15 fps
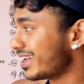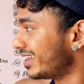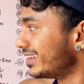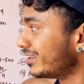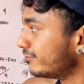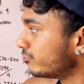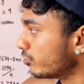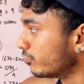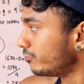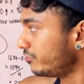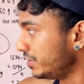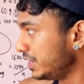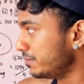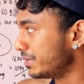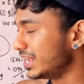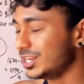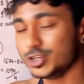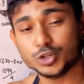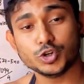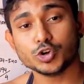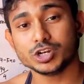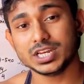and then for female,
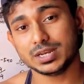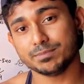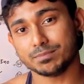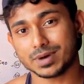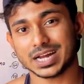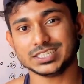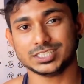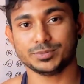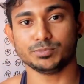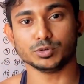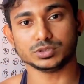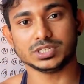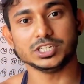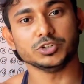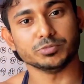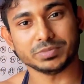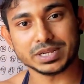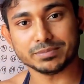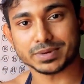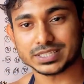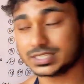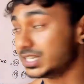you don't need much protein to
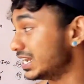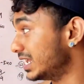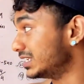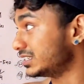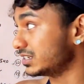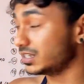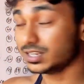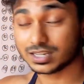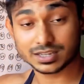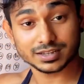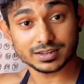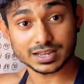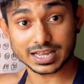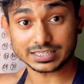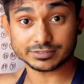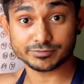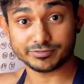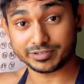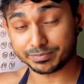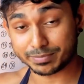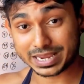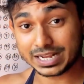build muscle as
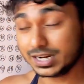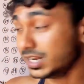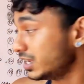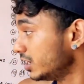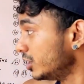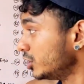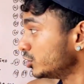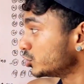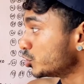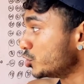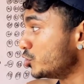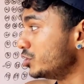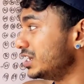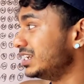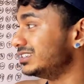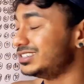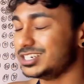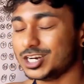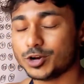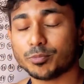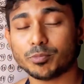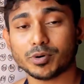female. So you need
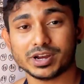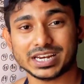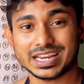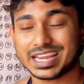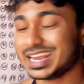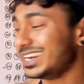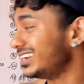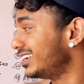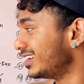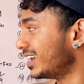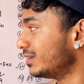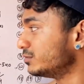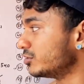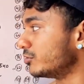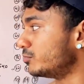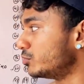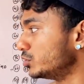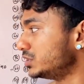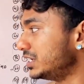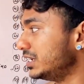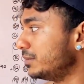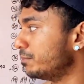0.8 grams of
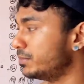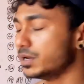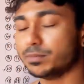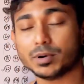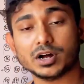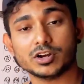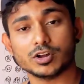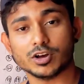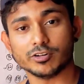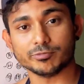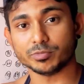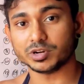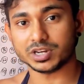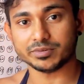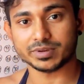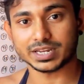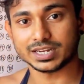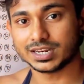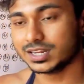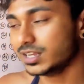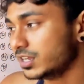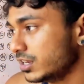protein per pound of body weight.
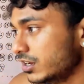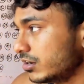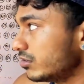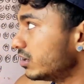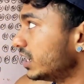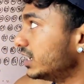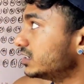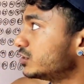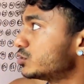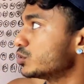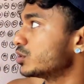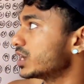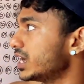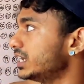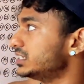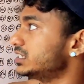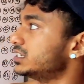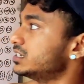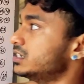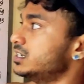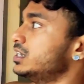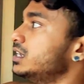Alright, so guys,